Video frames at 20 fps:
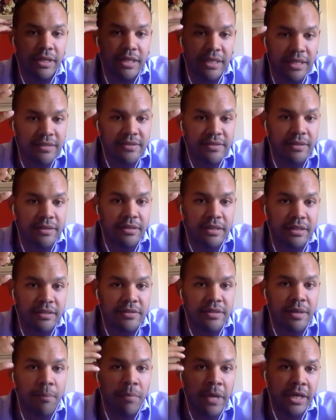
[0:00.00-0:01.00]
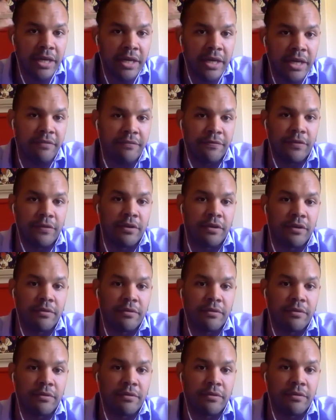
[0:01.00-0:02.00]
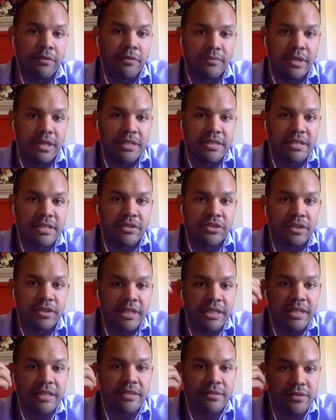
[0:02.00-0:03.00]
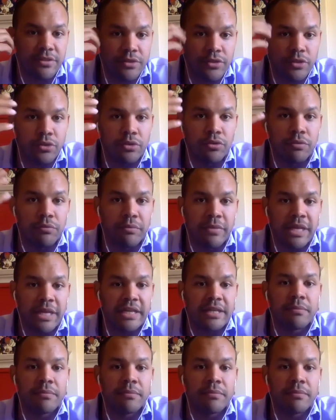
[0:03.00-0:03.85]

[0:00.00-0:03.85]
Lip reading: it's a money farm essentially. It's to make